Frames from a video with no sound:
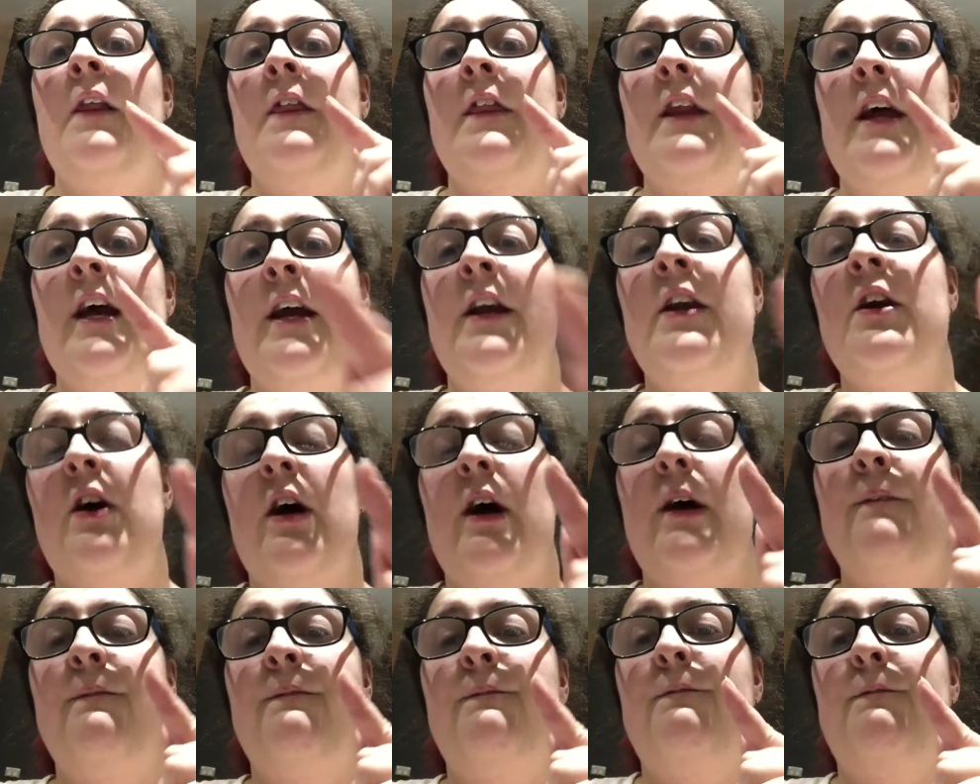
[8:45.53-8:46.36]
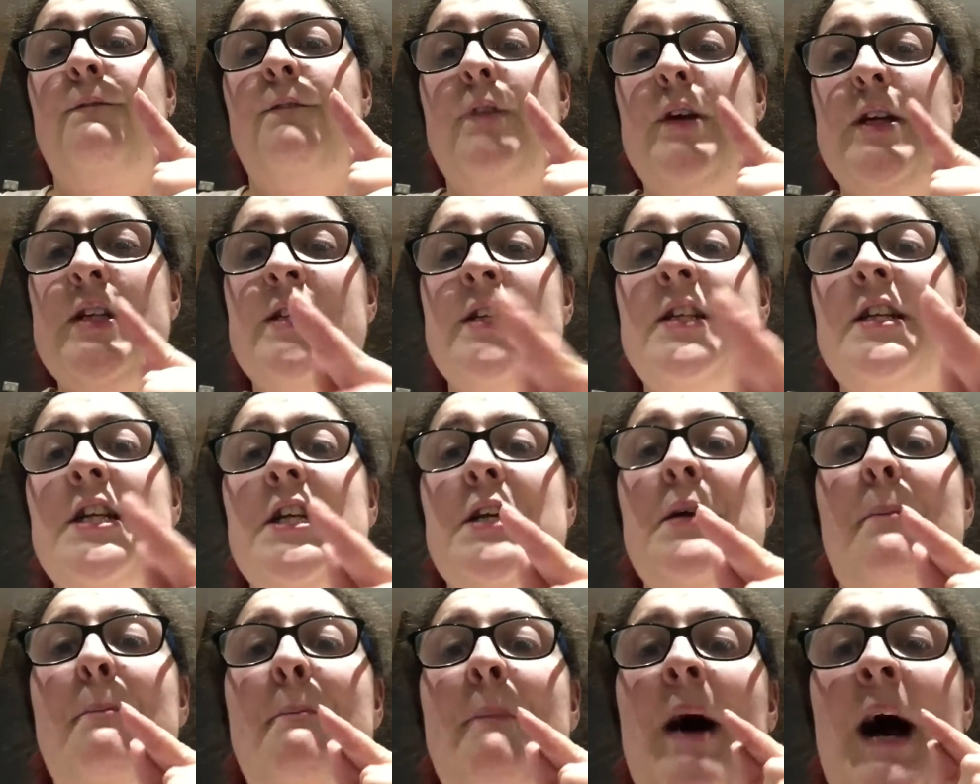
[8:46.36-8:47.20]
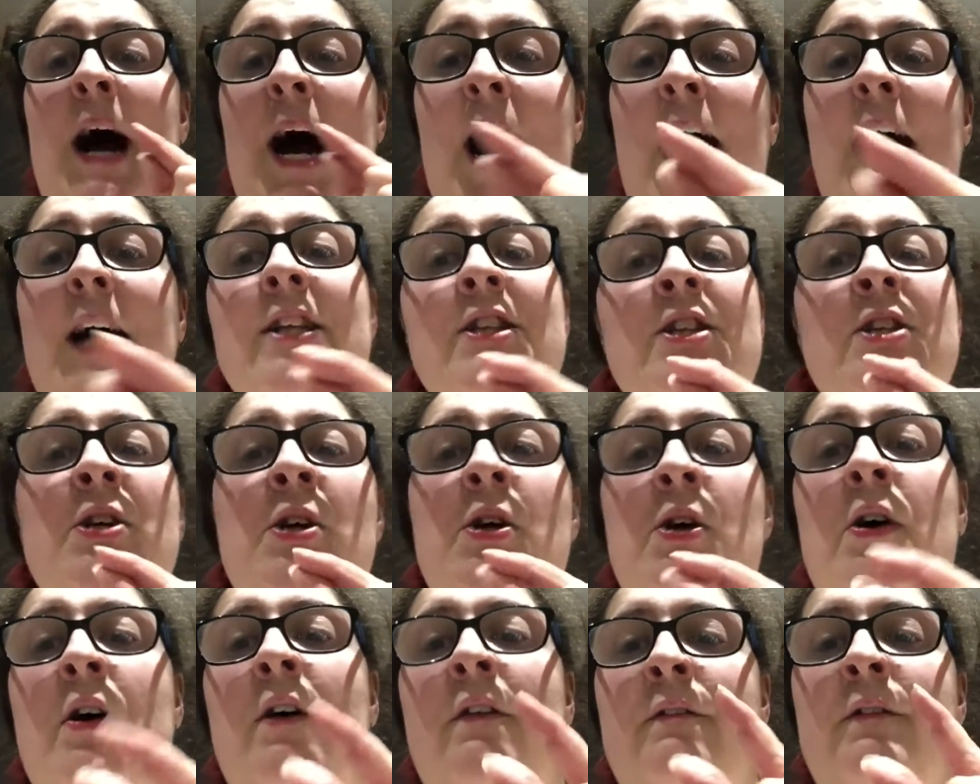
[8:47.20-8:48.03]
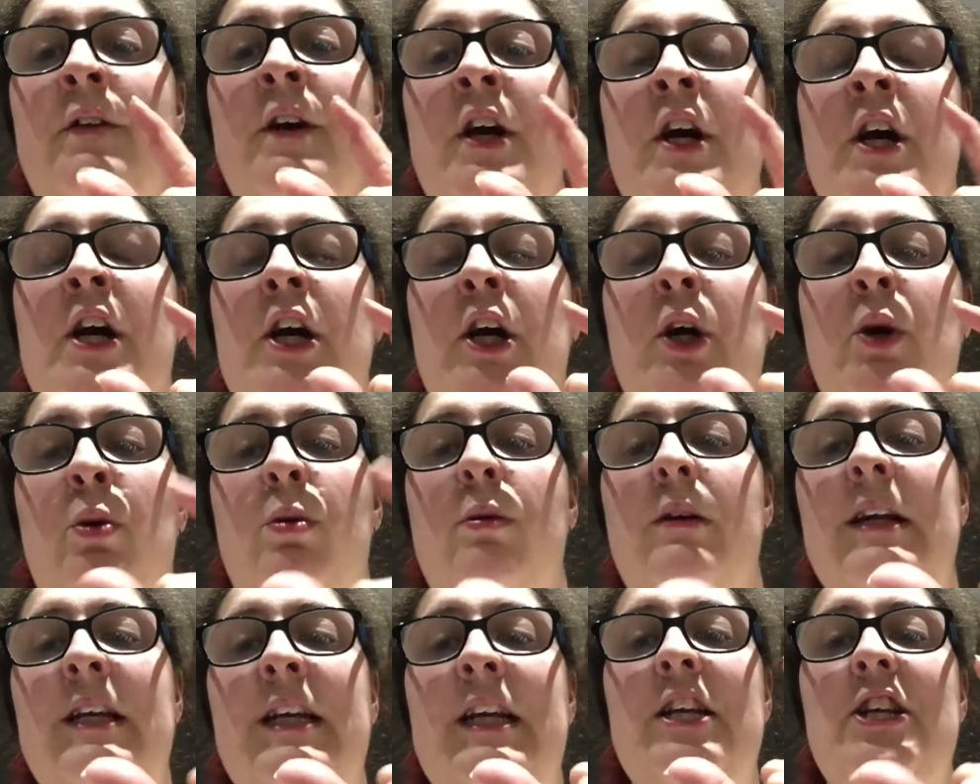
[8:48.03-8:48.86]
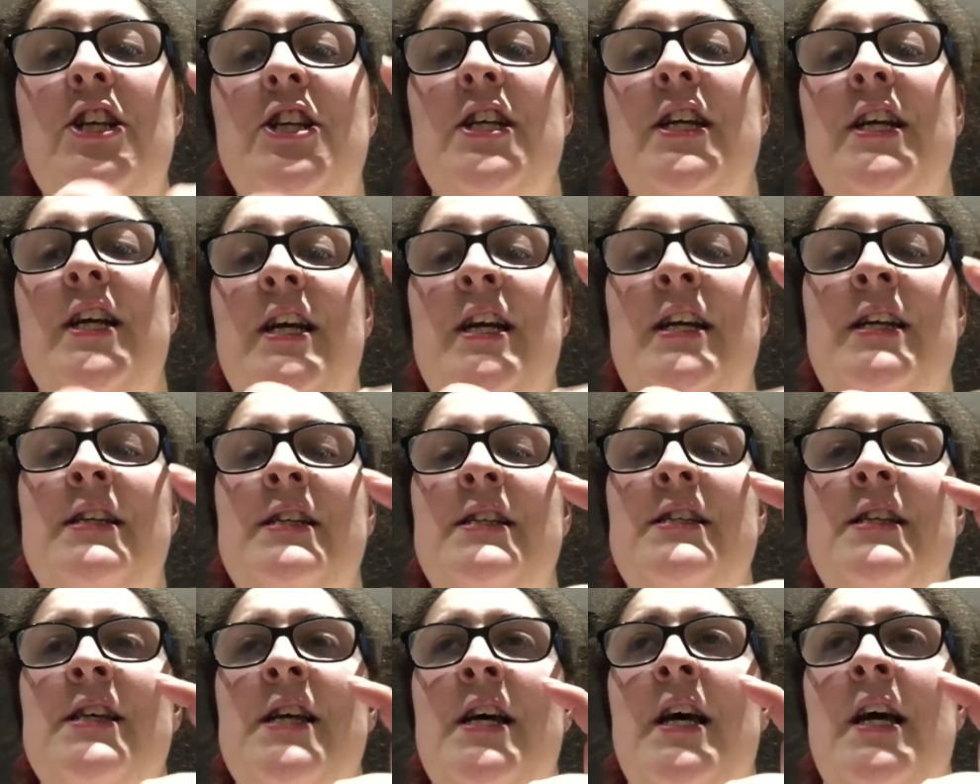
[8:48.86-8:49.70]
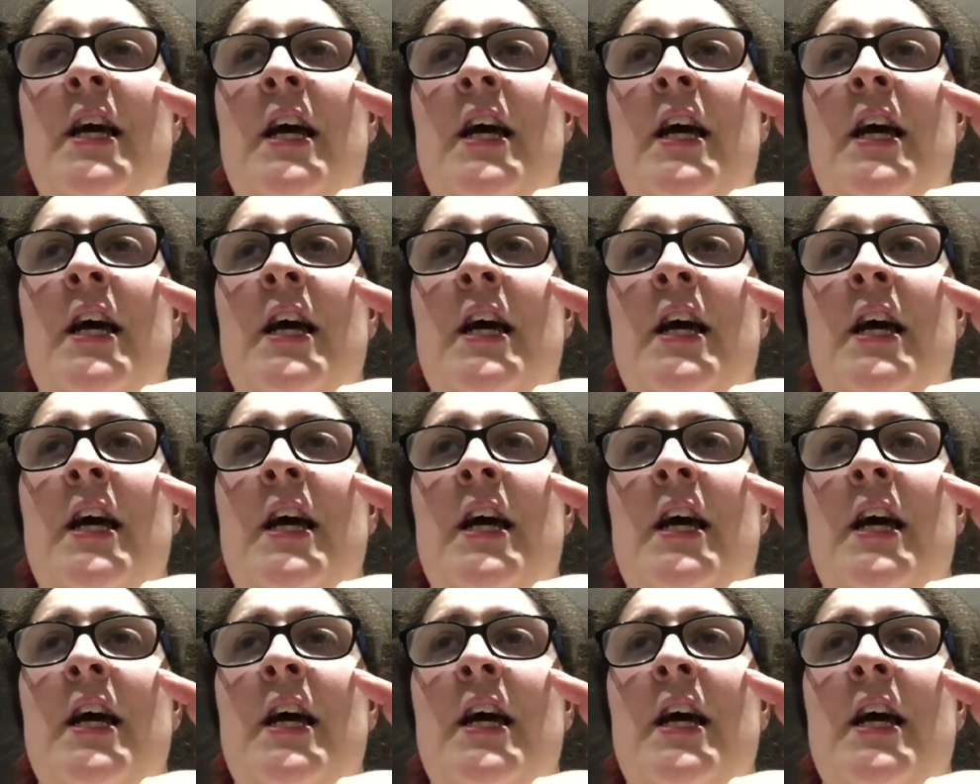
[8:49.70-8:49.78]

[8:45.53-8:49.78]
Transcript: Then I visited part of Queenie Chan's